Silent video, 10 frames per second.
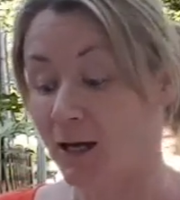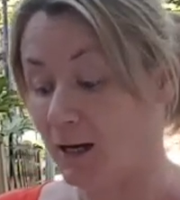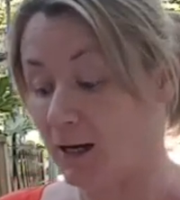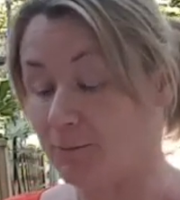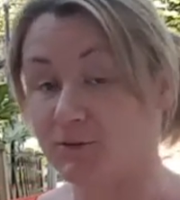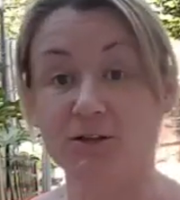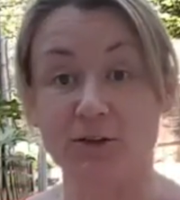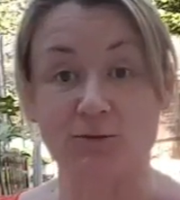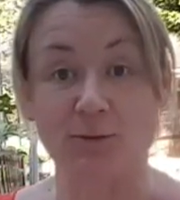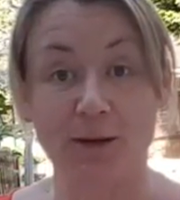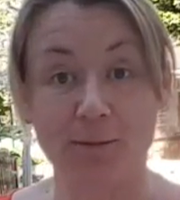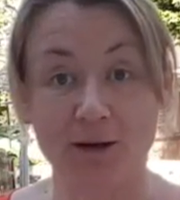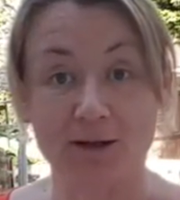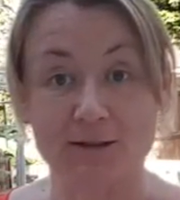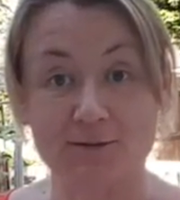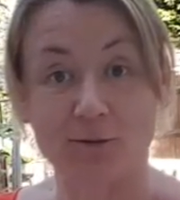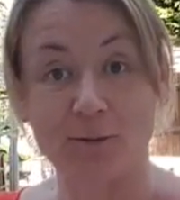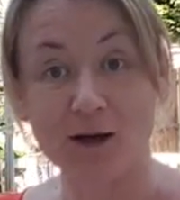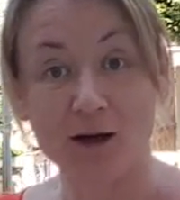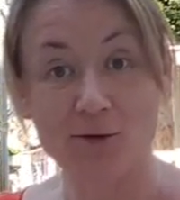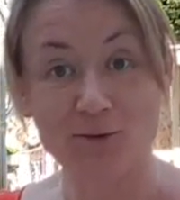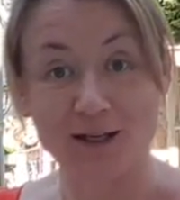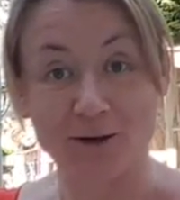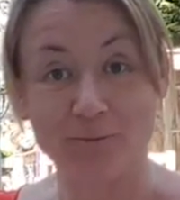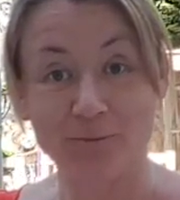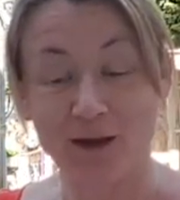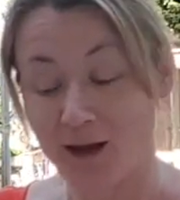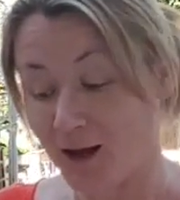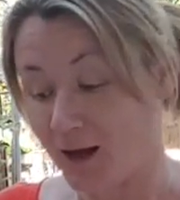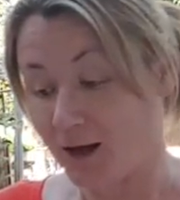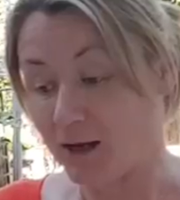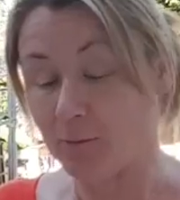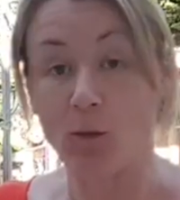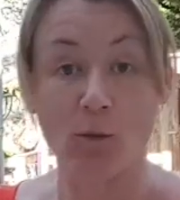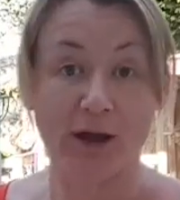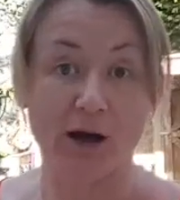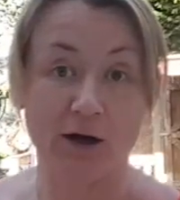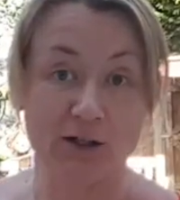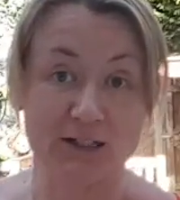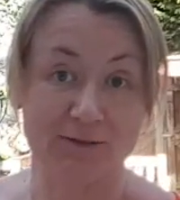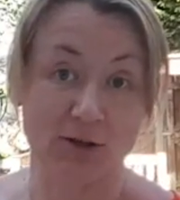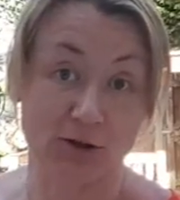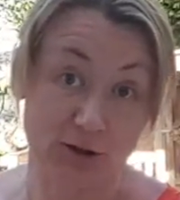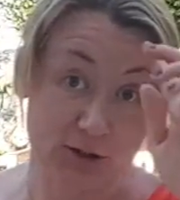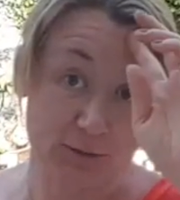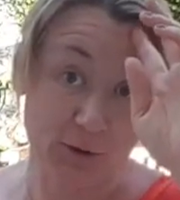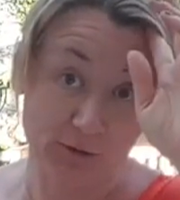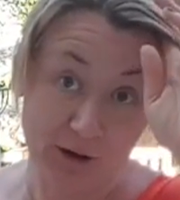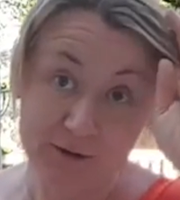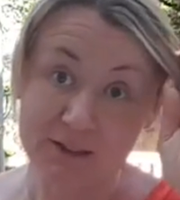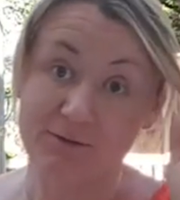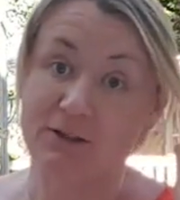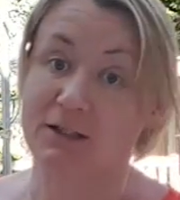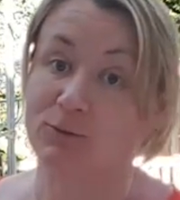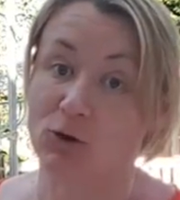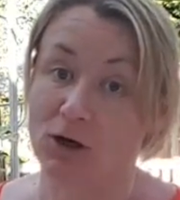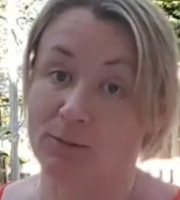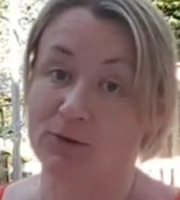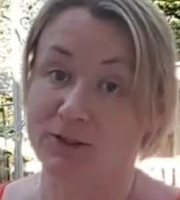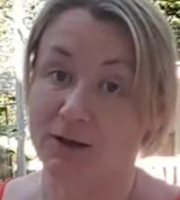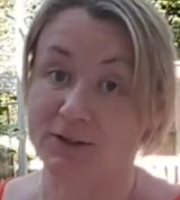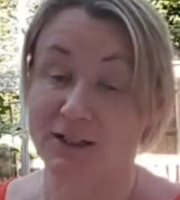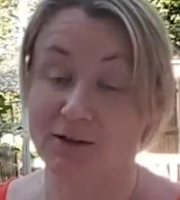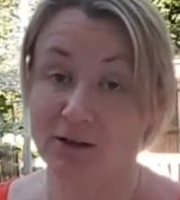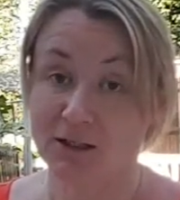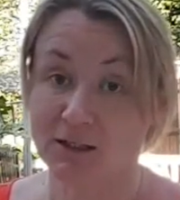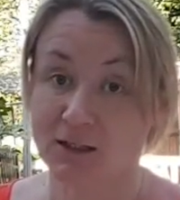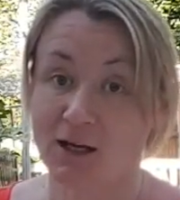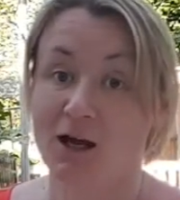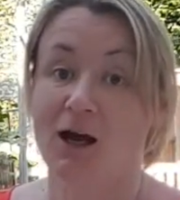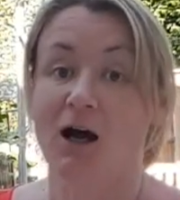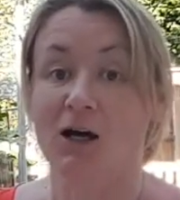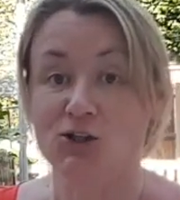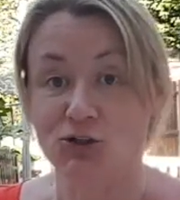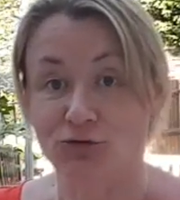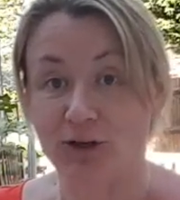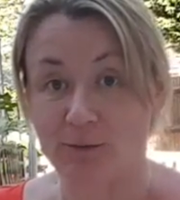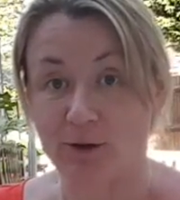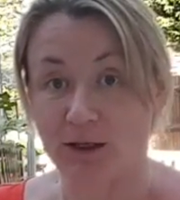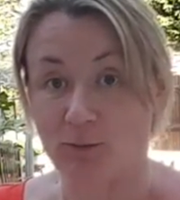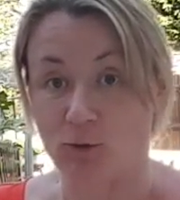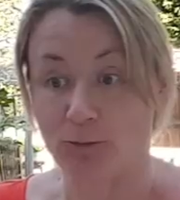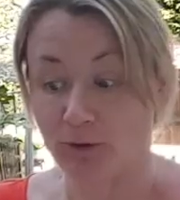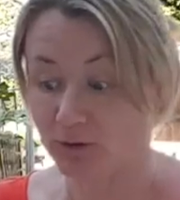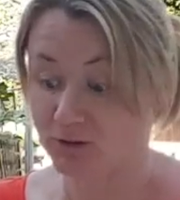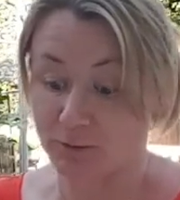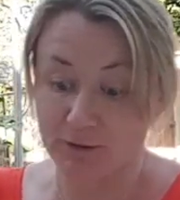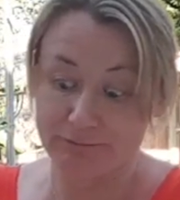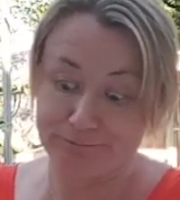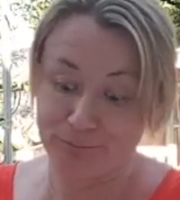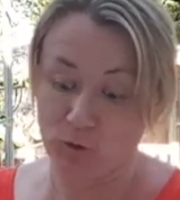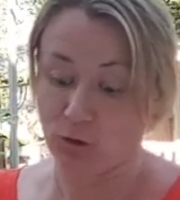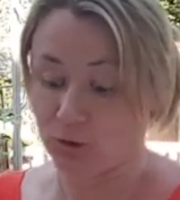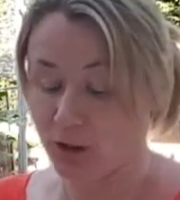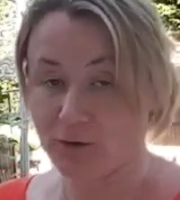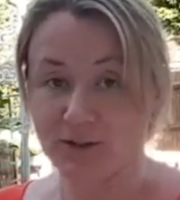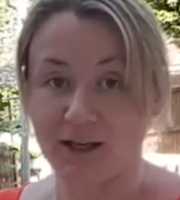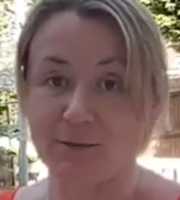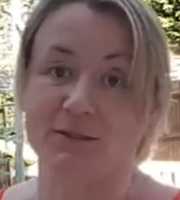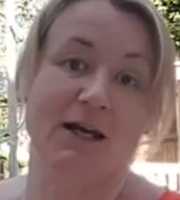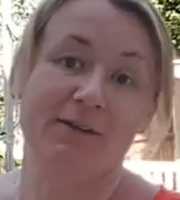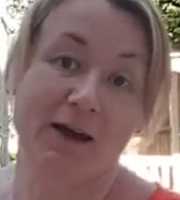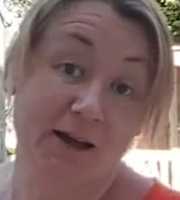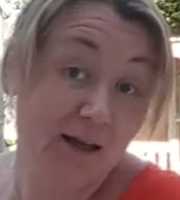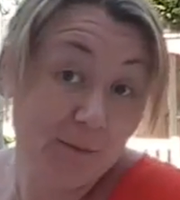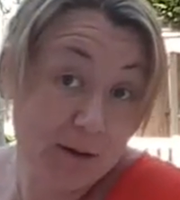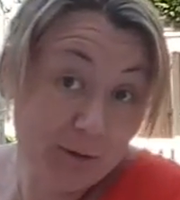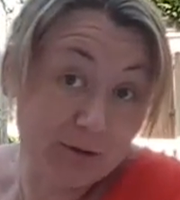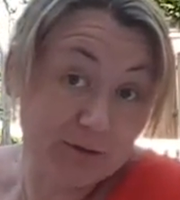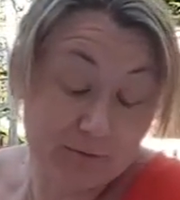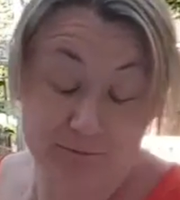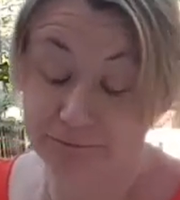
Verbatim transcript: Um, so those were my bargains for my car boot sale. Um, we are going to have a look tomorrow and see if there's any more car boot sales near us. I shouldn't really buy any more books, but who knows? I keep saying that and I keep buying books.